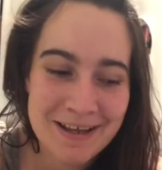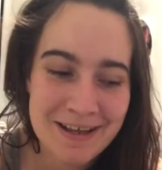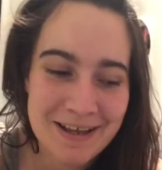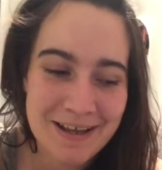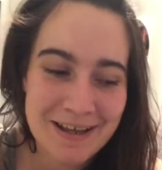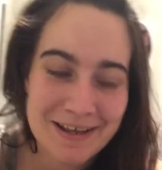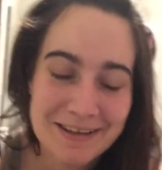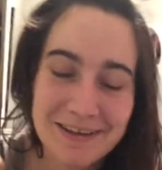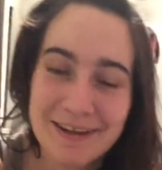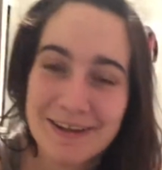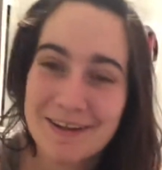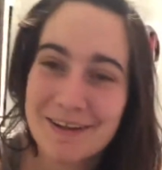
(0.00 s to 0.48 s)

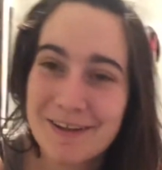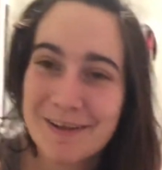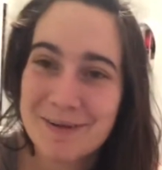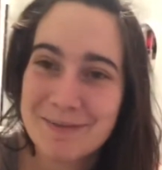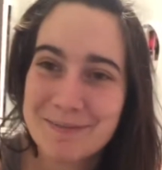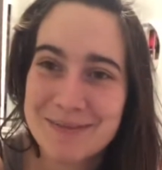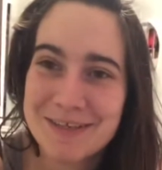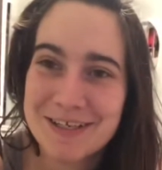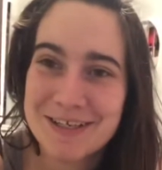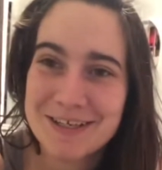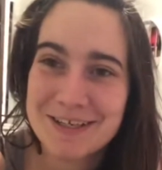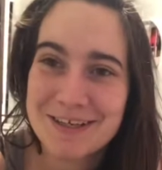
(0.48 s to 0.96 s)
and I'll
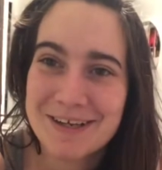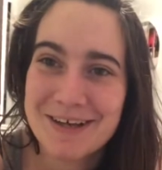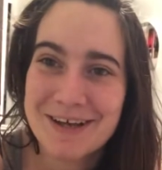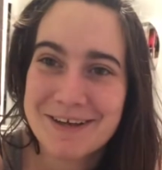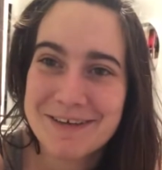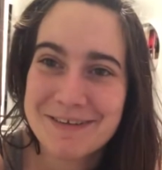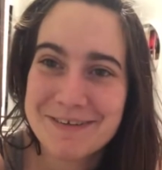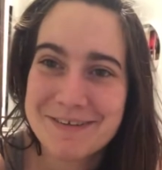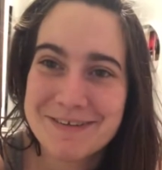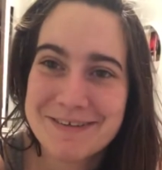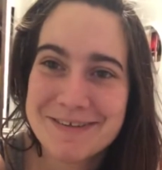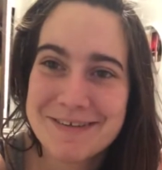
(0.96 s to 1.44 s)
update you
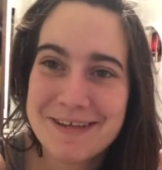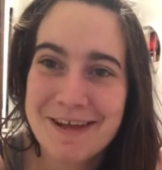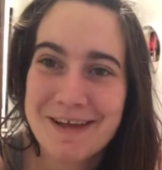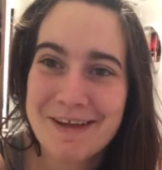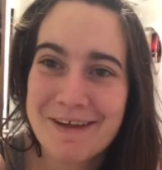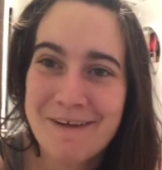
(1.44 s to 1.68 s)
guys